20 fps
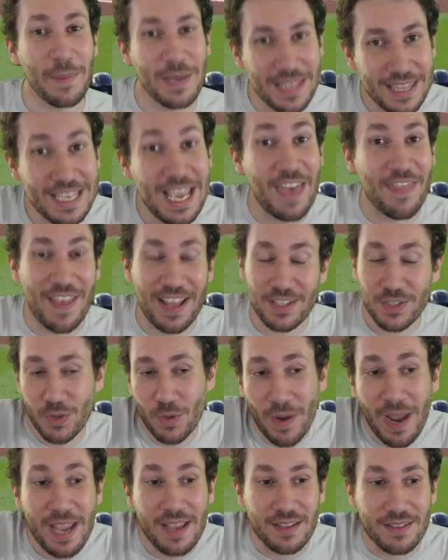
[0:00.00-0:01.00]
mean, yeah, that's
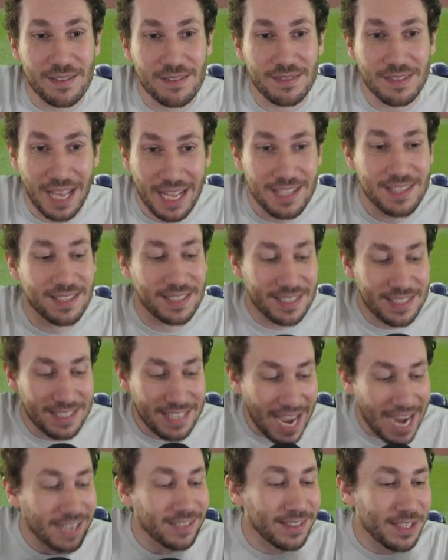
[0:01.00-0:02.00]
great. That's
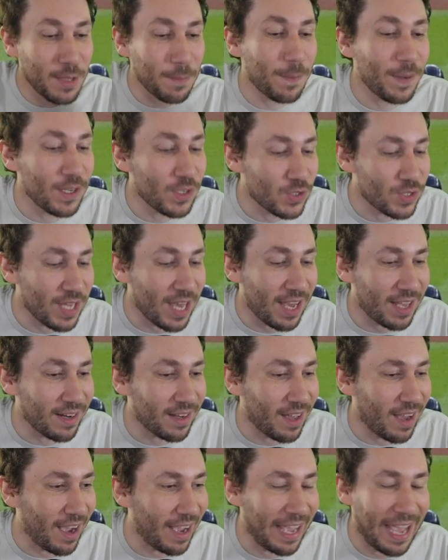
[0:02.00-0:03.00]
exactly the pitch that
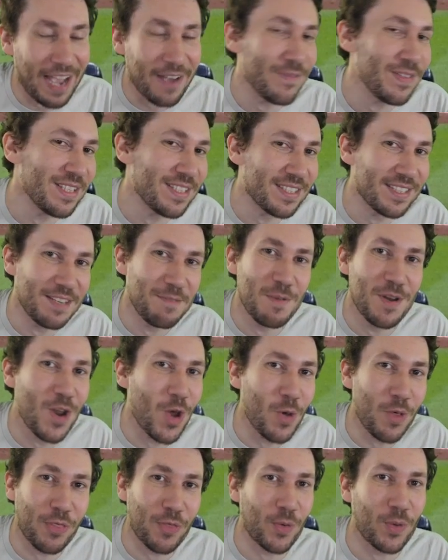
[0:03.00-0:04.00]
I haven't seen
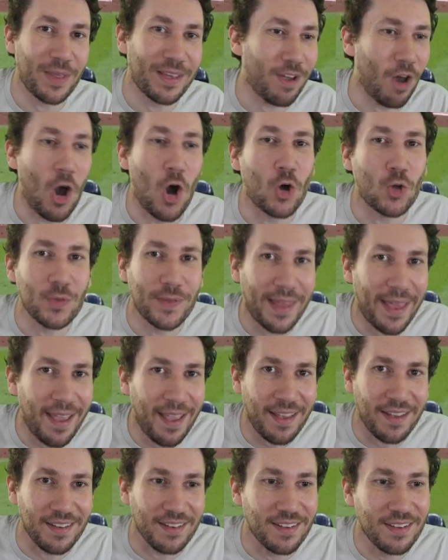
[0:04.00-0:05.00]
Manoah throw like all
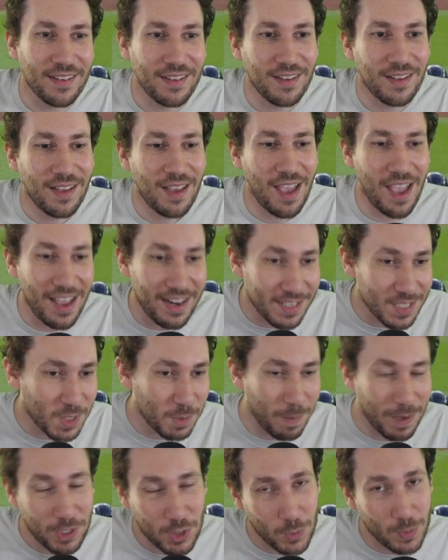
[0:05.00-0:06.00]
day. And
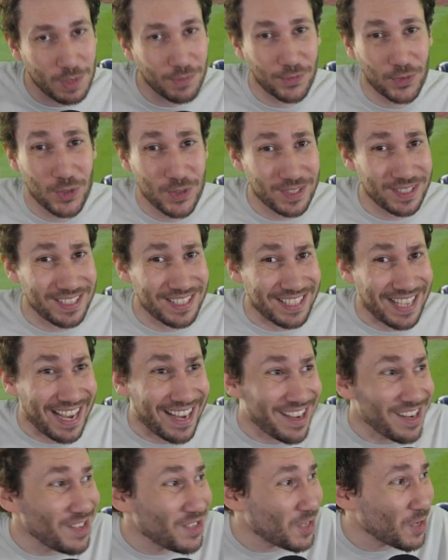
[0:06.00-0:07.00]
especially with the first and the
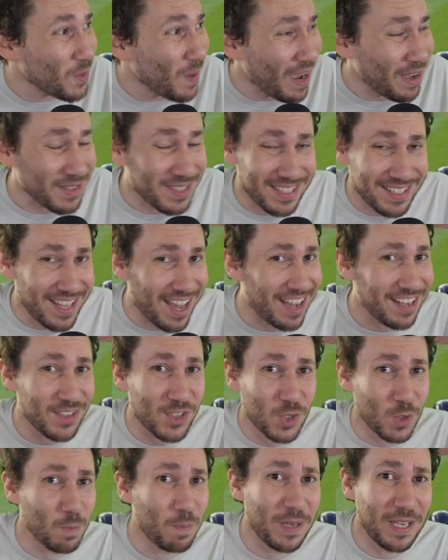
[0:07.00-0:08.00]
second two outs, that
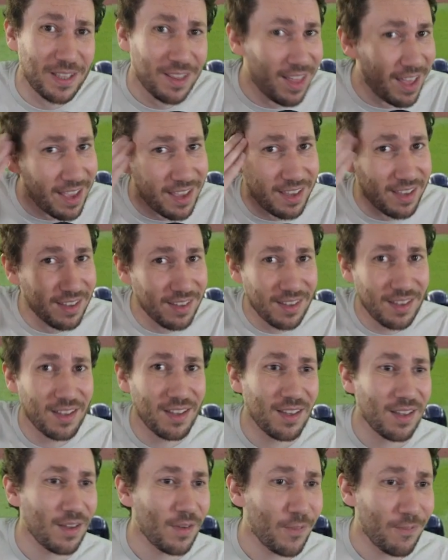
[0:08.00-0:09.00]
should be like
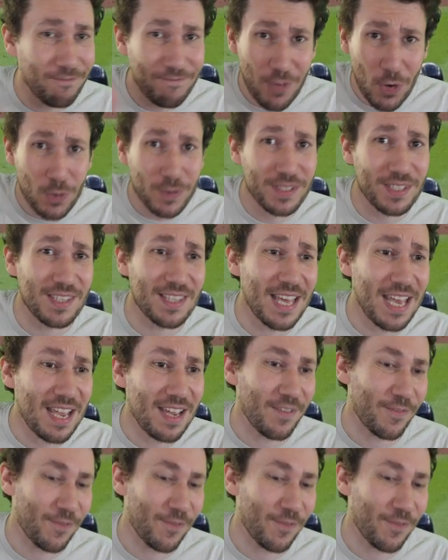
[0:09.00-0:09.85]
first thing,